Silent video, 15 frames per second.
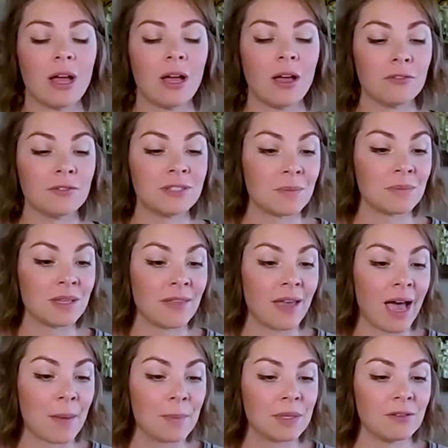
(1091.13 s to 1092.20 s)
of something that
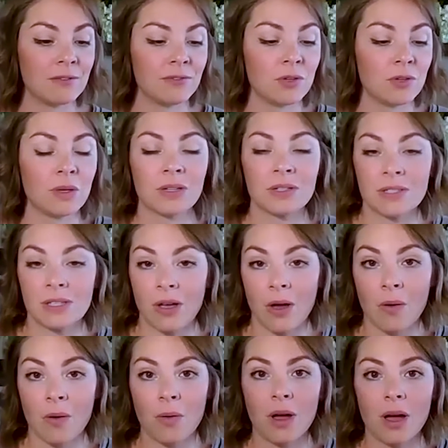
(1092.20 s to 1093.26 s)
happened a few years
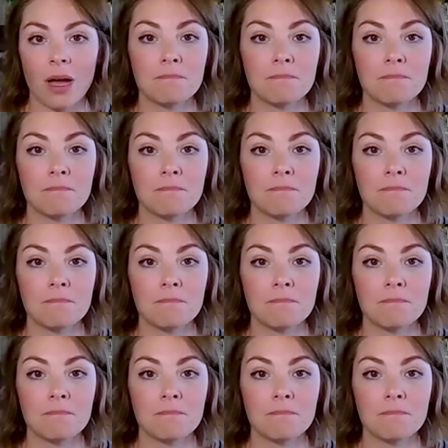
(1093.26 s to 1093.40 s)
ago.